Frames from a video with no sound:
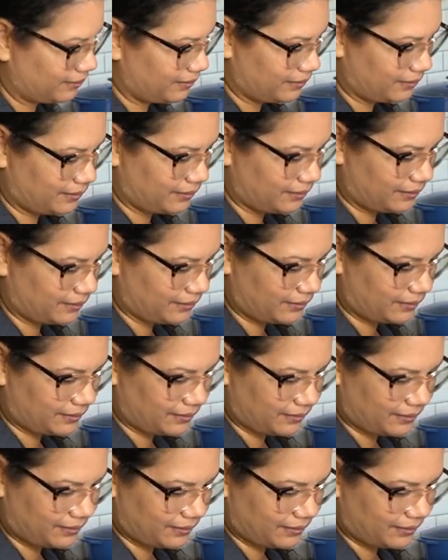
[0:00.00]

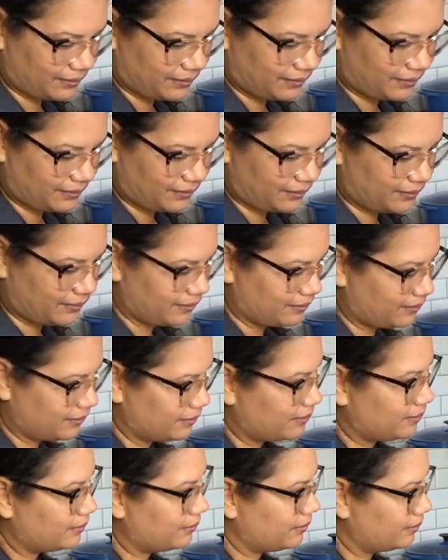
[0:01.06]

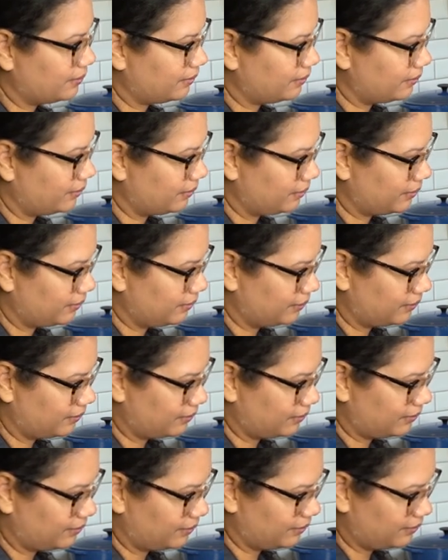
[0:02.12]

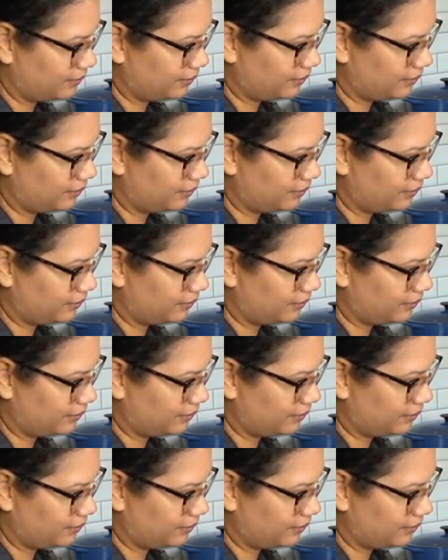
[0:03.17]
No words are spoken by the person on screen.